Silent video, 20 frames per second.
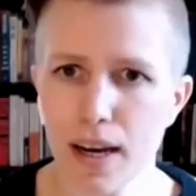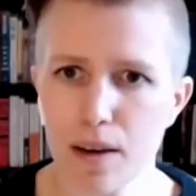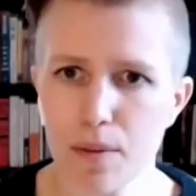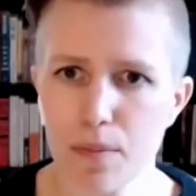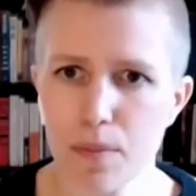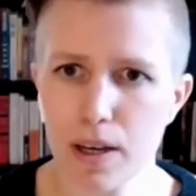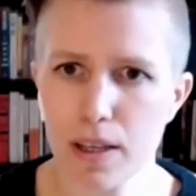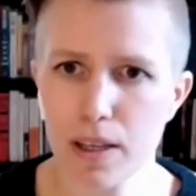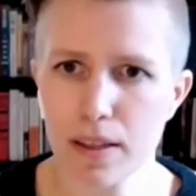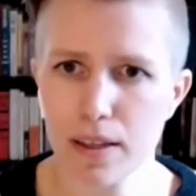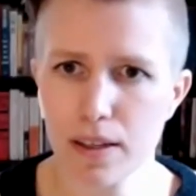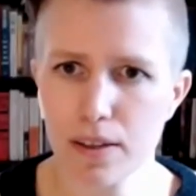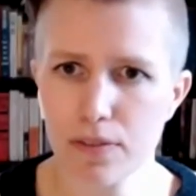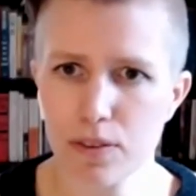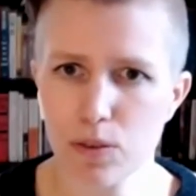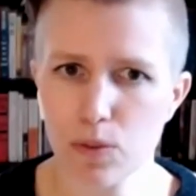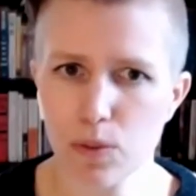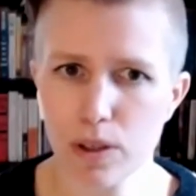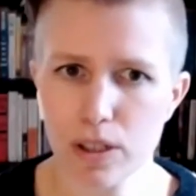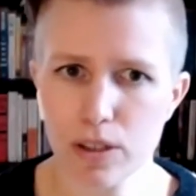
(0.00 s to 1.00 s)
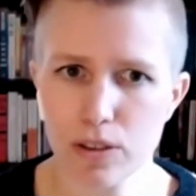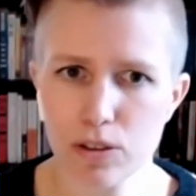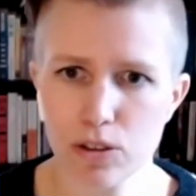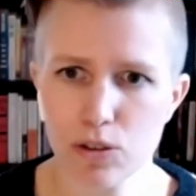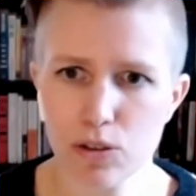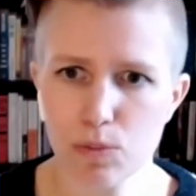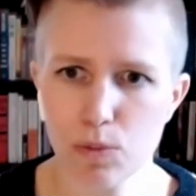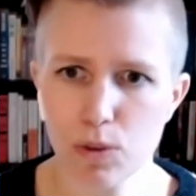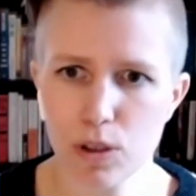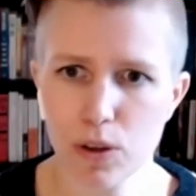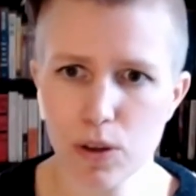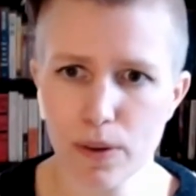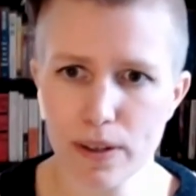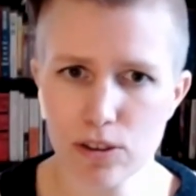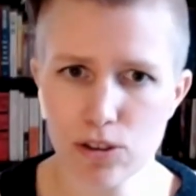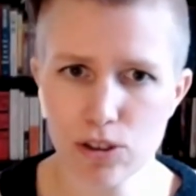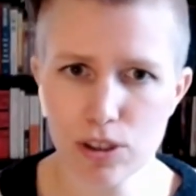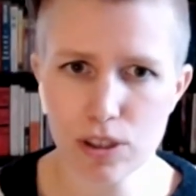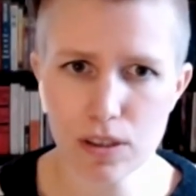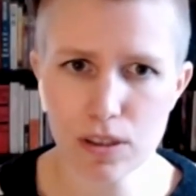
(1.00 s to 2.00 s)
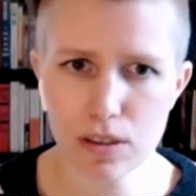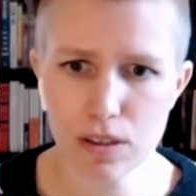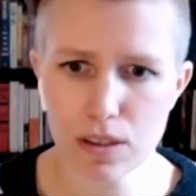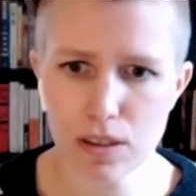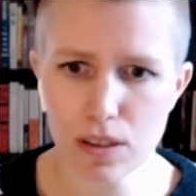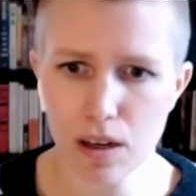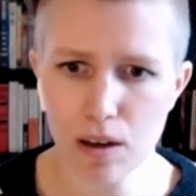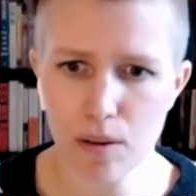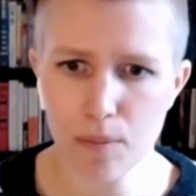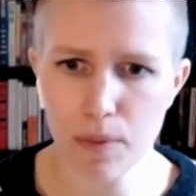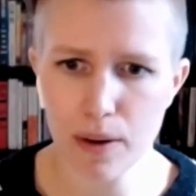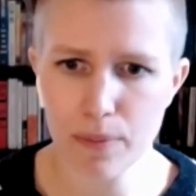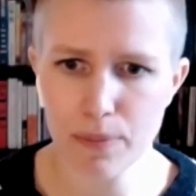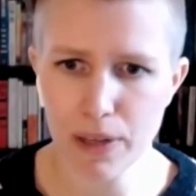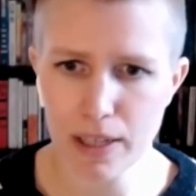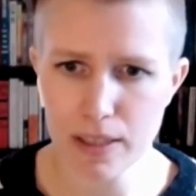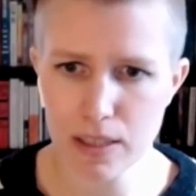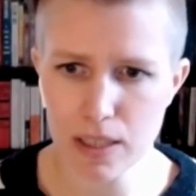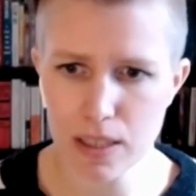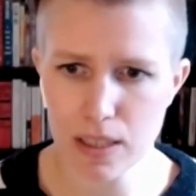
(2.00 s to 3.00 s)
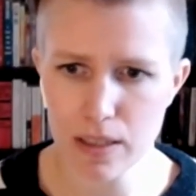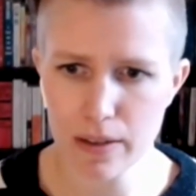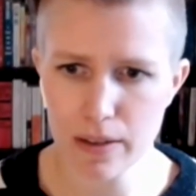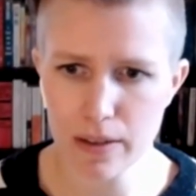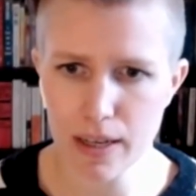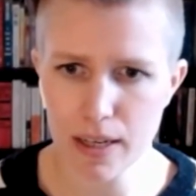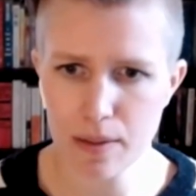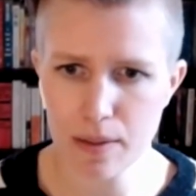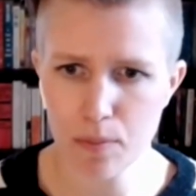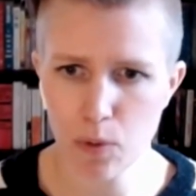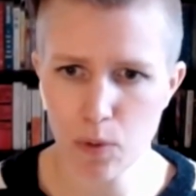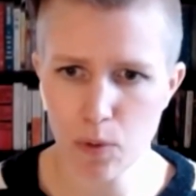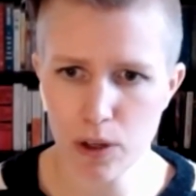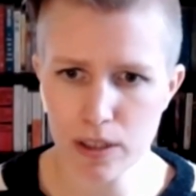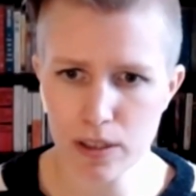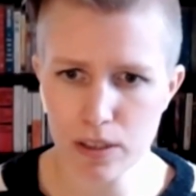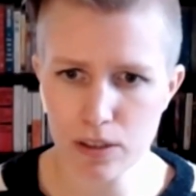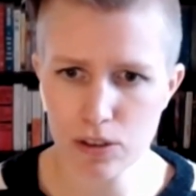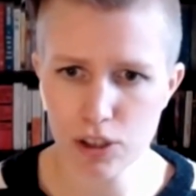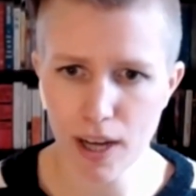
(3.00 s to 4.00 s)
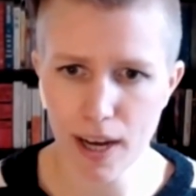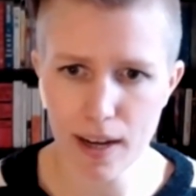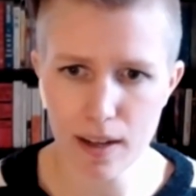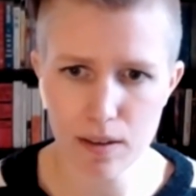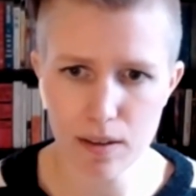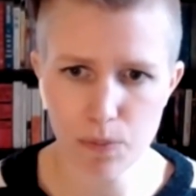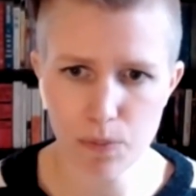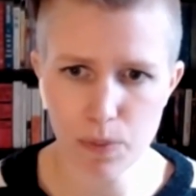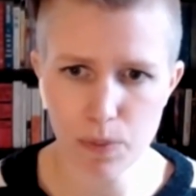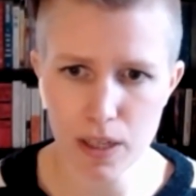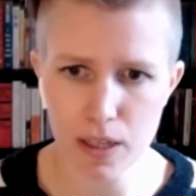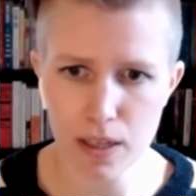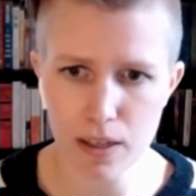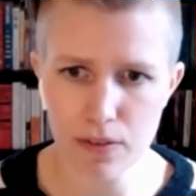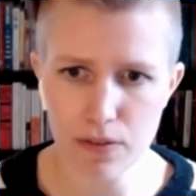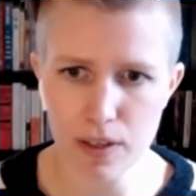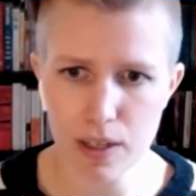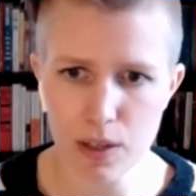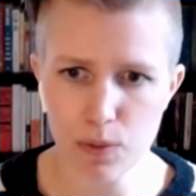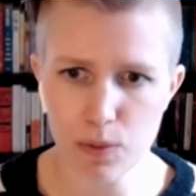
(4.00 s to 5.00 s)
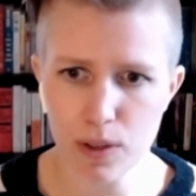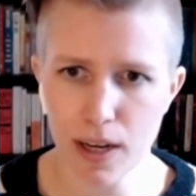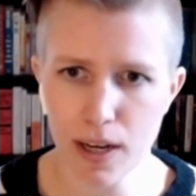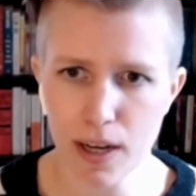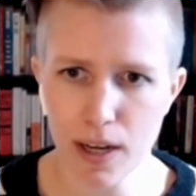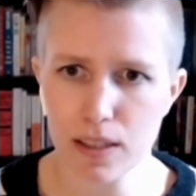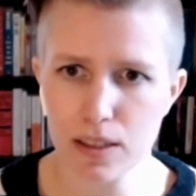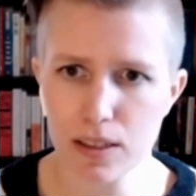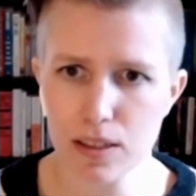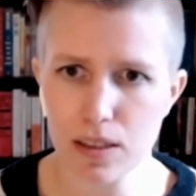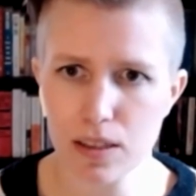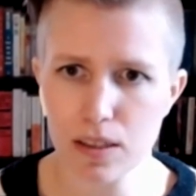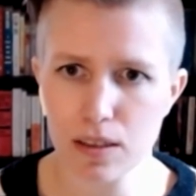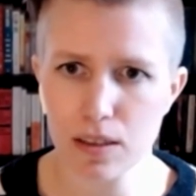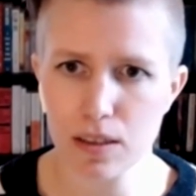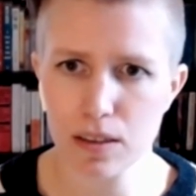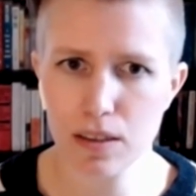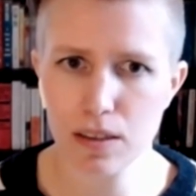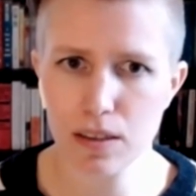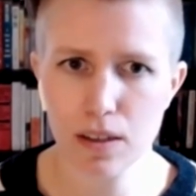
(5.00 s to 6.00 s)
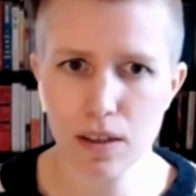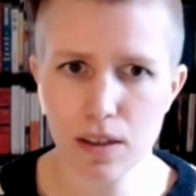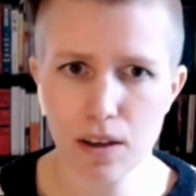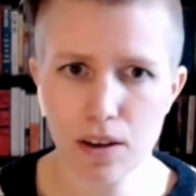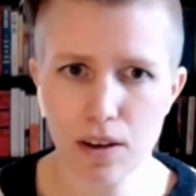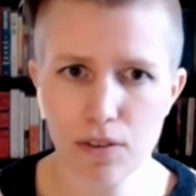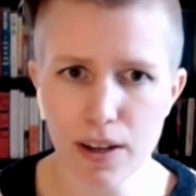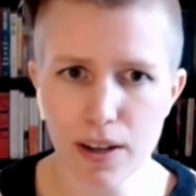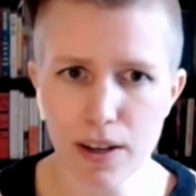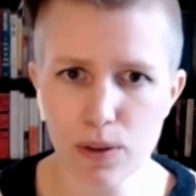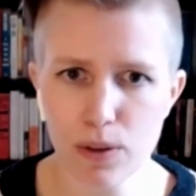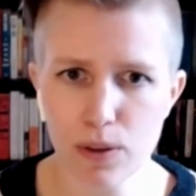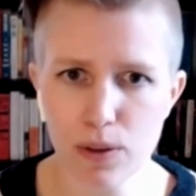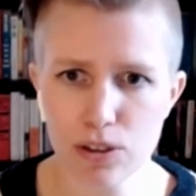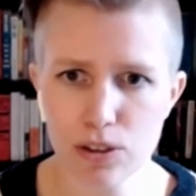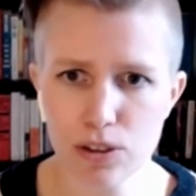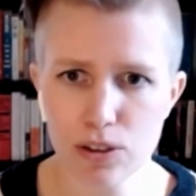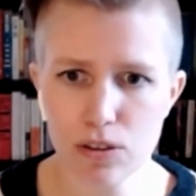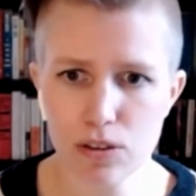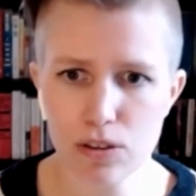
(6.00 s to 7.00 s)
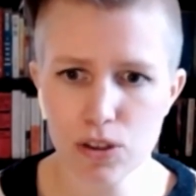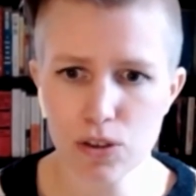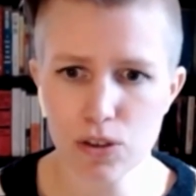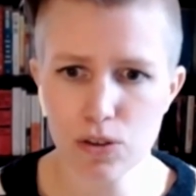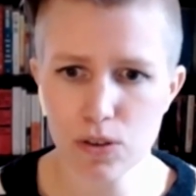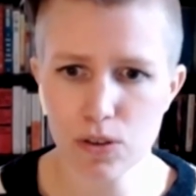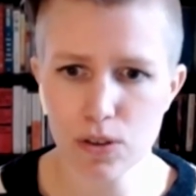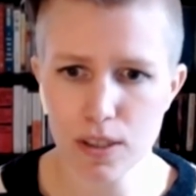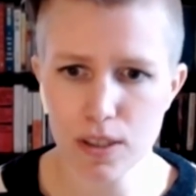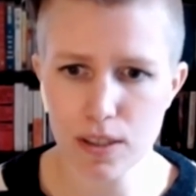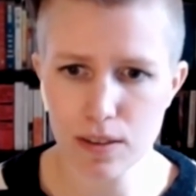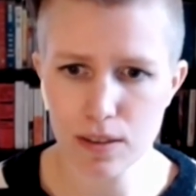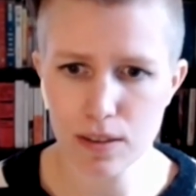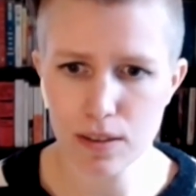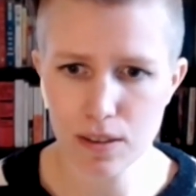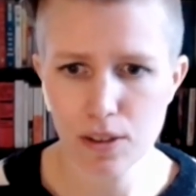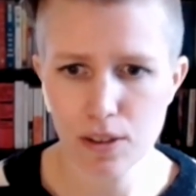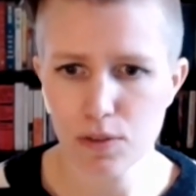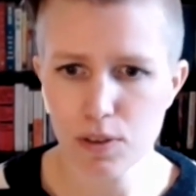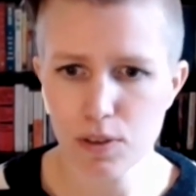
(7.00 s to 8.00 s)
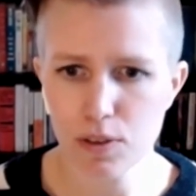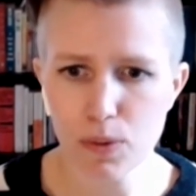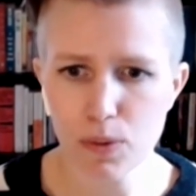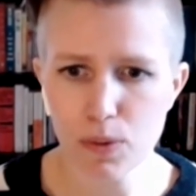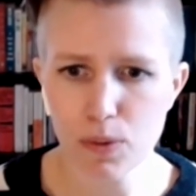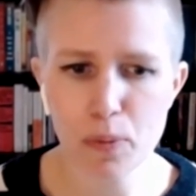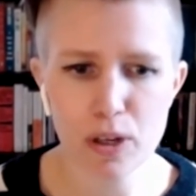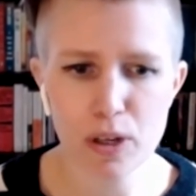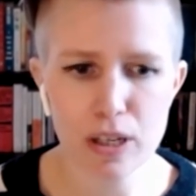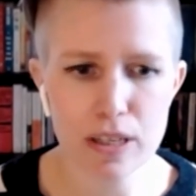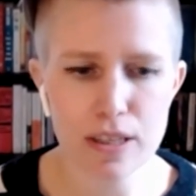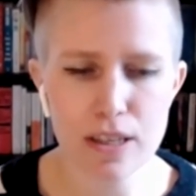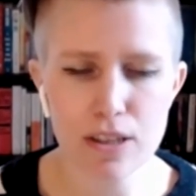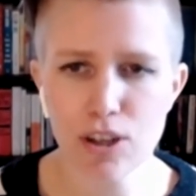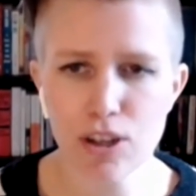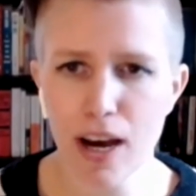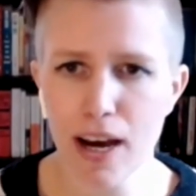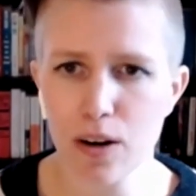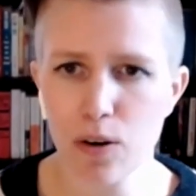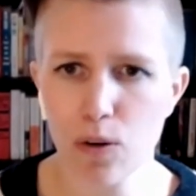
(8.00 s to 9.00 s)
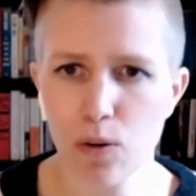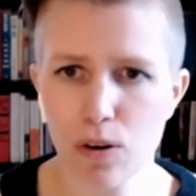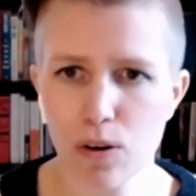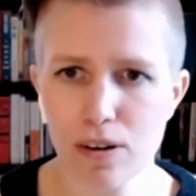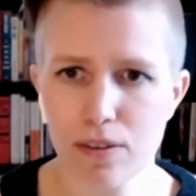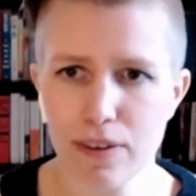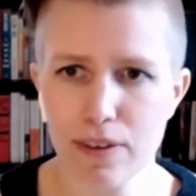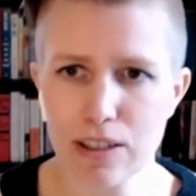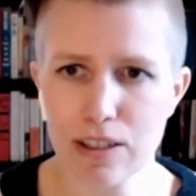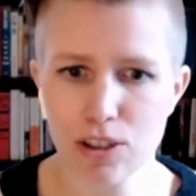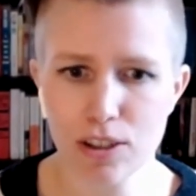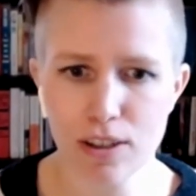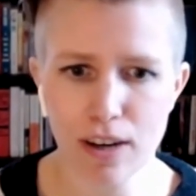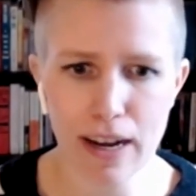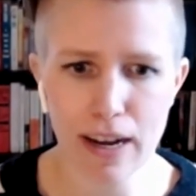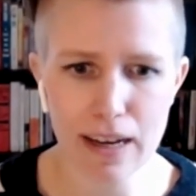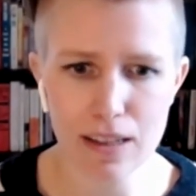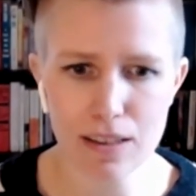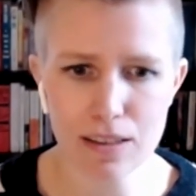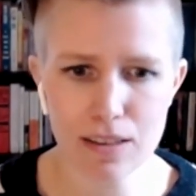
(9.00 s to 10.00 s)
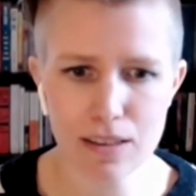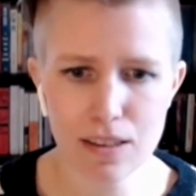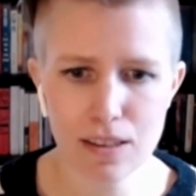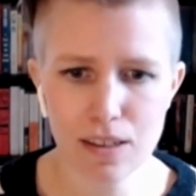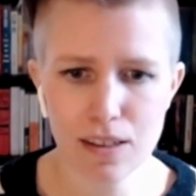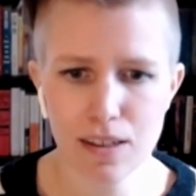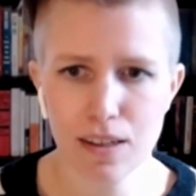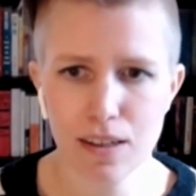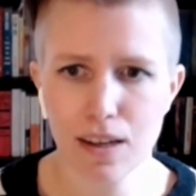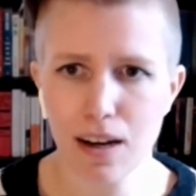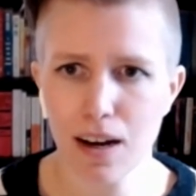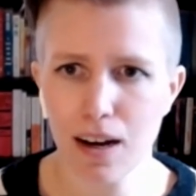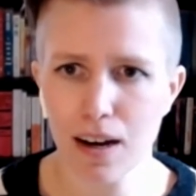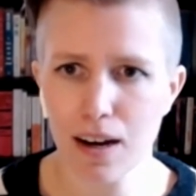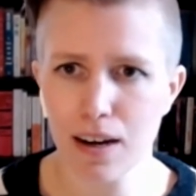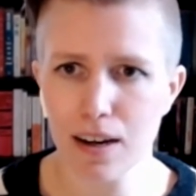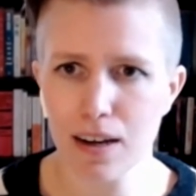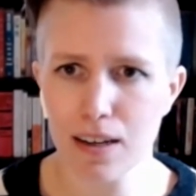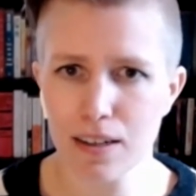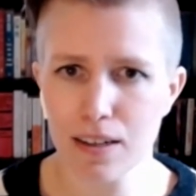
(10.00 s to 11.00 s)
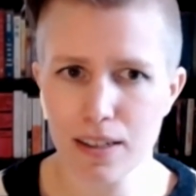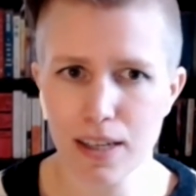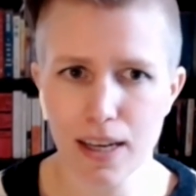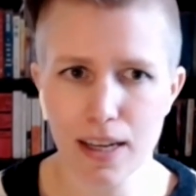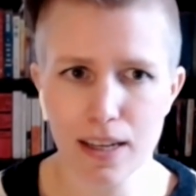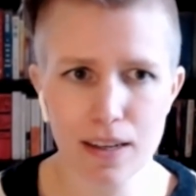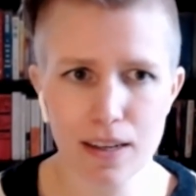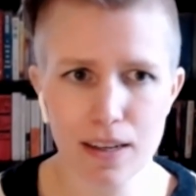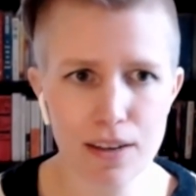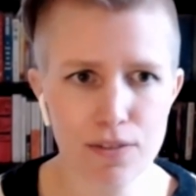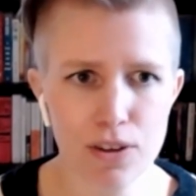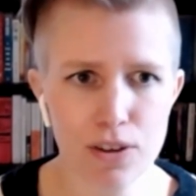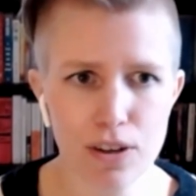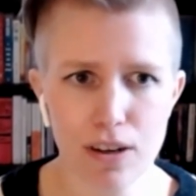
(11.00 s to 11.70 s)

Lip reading: time, I think, for one or two more questions. I'm not seeing any more in the chat, but if anyone has a final question or two, you can real quick put it in the chat or raise your hand. And again,